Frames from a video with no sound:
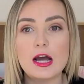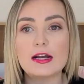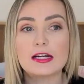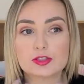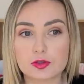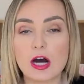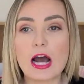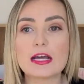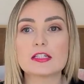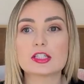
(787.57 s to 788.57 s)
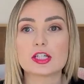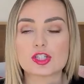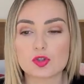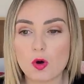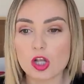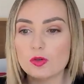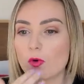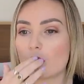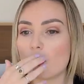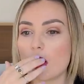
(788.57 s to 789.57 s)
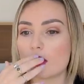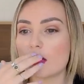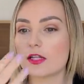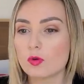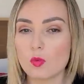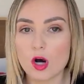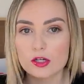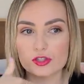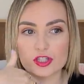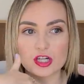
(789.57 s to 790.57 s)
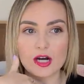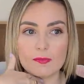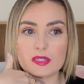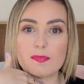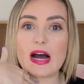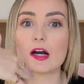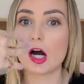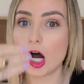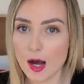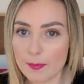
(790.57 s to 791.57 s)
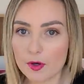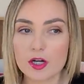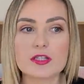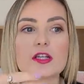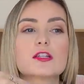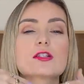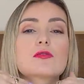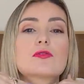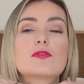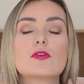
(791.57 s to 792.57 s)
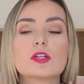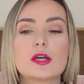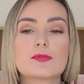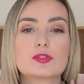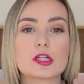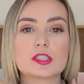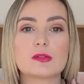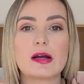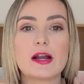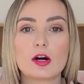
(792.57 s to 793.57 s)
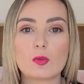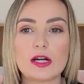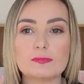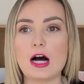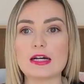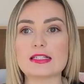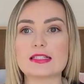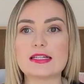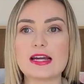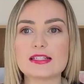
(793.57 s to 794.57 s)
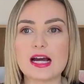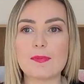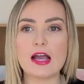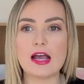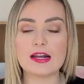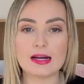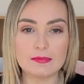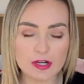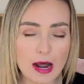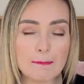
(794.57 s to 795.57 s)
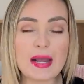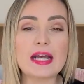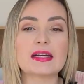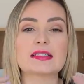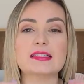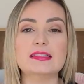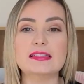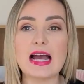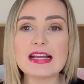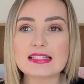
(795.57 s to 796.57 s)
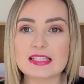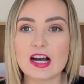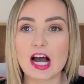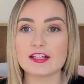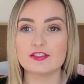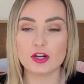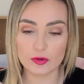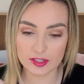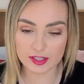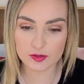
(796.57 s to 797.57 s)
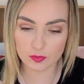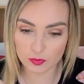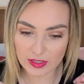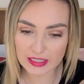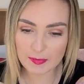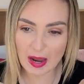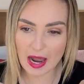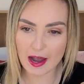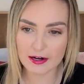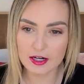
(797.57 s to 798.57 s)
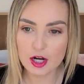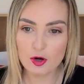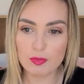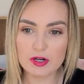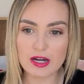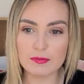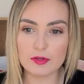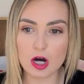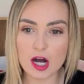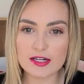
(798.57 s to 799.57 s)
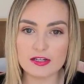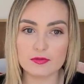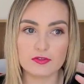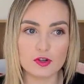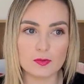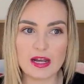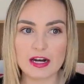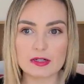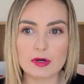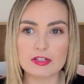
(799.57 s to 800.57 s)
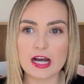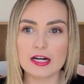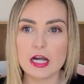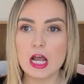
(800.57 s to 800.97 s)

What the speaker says: And I try to swallow more water, and the water just comes back up because it is fully obstructing my airway. I stand up, and I'm not panicked yet. I know this is really bad, but I am not in full panic mode yet.